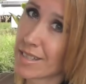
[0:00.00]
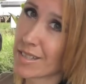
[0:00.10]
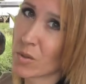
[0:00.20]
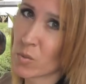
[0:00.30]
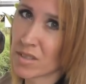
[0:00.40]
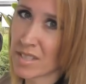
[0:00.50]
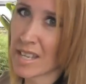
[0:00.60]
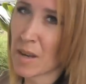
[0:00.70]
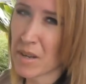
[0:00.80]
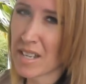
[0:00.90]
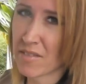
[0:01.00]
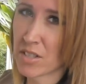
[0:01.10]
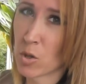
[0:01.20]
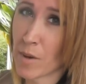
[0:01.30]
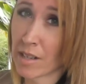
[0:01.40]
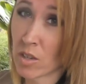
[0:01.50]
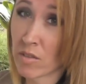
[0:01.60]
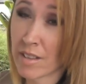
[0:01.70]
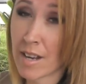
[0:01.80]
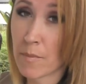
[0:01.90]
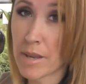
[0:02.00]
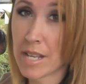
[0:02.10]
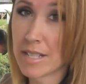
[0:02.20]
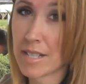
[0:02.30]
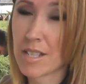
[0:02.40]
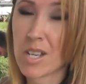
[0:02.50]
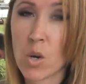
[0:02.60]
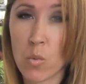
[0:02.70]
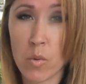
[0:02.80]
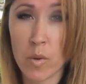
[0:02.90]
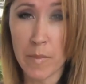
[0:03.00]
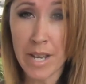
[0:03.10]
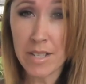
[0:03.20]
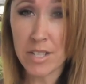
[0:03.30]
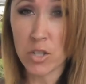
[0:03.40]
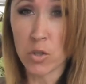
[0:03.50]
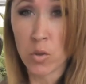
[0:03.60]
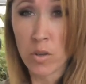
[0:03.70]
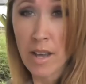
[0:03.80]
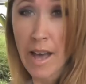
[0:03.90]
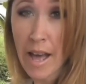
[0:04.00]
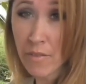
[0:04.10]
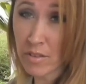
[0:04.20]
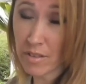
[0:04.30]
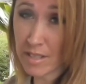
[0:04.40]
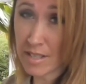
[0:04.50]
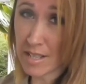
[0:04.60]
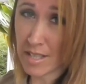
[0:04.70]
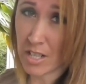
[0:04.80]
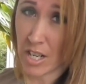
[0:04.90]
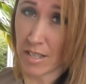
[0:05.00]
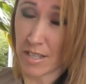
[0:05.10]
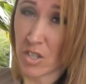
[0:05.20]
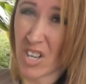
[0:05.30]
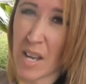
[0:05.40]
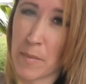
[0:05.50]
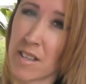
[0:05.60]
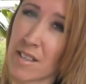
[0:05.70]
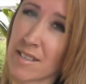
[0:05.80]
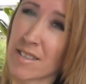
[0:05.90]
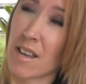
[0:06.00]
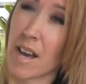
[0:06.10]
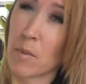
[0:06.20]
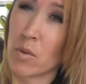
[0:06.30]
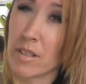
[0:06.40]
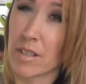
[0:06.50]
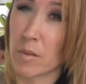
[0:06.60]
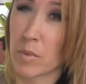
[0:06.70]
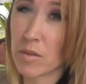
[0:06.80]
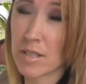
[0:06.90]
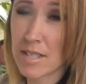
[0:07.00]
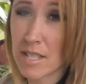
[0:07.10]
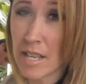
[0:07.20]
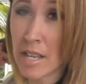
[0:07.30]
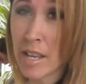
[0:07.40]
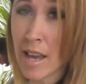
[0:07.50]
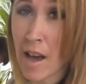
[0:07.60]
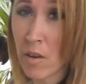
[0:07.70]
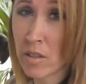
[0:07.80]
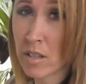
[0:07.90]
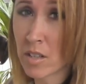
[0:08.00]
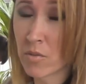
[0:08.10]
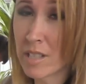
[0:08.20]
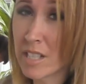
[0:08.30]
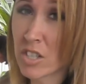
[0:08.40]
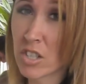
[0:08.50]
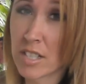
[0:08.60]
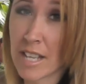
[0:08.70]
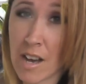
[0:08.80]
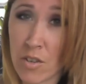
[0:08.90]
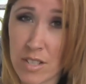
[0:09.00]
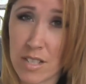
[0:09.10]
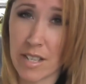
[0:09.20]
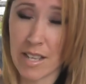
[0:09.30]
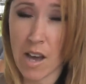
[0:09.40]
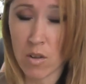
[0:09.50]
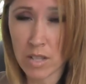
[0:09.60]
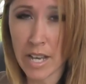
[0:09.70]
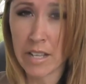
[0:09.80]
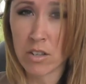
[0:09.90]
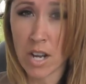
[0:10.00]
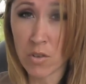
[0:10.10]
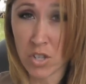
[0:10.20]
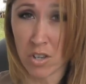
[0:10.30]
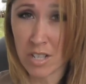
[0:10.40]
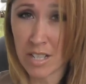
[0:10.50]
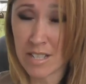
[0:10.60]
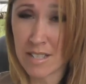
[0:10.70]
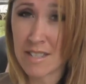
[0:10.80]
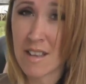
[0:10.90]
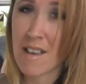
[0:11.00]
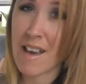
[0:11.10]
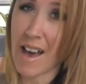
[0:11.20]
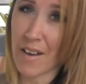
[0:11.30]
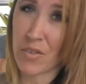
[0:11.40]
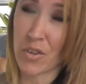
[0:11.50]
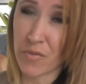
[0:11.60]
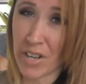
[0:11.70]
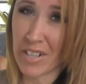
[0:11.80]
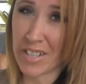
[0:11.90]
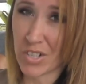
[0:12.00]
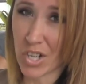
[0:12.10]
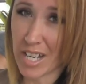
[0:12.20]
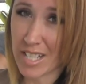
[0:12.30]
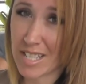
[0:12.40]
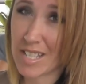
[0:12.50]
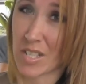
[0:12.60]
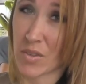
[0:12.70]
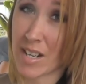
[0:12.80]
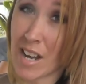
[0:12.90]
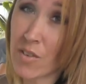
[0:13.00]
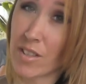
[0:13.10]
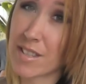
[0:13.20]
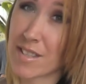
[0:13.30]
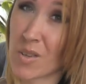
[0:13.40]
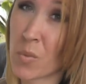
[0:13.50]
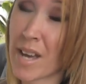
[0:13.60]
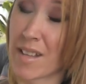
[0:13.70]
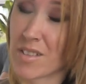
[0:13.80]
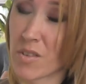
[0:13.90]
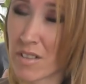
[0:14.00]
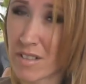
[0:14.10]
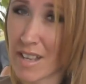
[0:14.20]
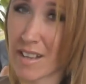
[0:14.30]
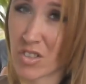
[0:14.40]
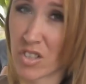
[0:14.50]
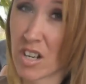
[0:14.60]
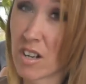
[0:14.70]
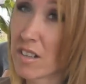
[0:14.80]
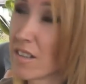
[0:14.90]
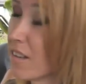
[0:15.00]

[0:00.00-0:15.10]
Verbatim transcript: So we'll see, I might have to go back over that and paint it. What we might do after this gets a chance to dry, because I'm only gonna be able to see how the color really turned out, like how light or how dark it is after it finally dries. Because right now it's still wet, so it looks extra dark.